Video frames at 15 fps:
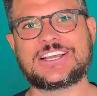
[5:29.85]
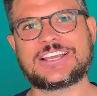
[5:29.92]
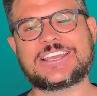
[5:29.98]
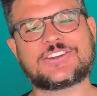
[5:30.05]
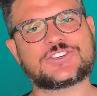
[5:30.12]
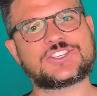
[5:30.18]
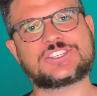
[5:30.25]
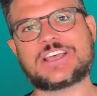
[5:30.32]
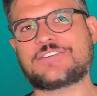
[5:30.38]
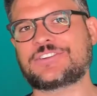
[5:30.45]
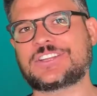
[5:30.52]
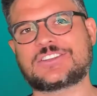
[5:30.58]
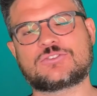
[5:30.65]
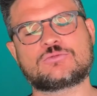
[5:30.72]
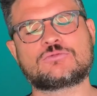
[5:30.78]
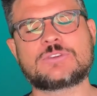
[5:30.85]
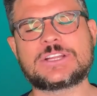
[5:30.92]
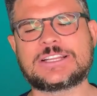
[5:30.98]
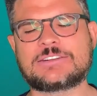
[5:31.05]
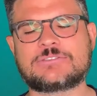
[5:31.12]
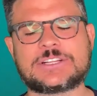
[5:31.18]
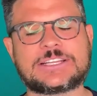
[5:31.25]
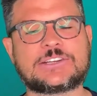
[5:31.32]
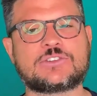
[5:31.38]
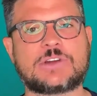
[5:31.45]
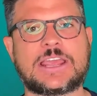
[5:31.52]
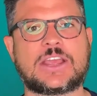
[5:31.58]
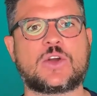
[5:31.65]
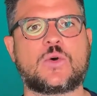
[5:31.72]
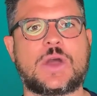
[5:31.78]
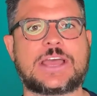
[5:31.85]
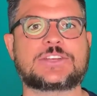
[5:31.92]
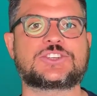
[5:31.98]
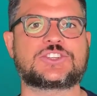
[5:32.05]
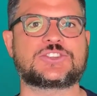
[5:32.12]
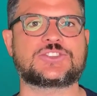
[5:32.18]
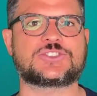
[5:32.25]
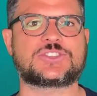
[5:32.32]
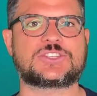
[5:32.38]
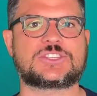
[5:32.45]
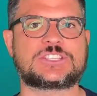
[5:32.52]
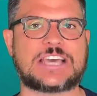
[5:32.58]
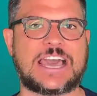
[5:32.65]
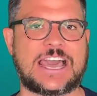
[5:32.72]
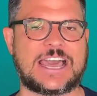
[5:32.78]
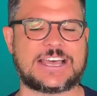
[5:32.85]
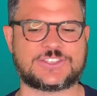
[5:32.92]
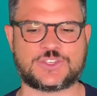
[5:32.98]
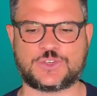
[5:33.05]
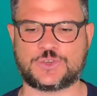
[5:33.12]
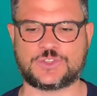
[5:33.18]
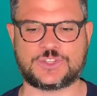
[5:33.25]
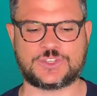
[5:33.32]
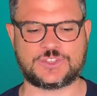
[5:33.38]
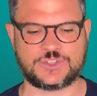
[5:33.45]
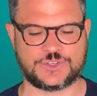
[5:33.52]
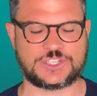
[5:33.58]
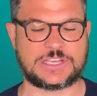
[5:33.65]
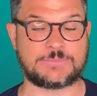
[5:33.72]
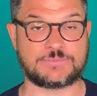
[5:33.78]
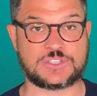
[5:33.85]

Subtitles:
here's 7 really, really great questions to ask you and your team.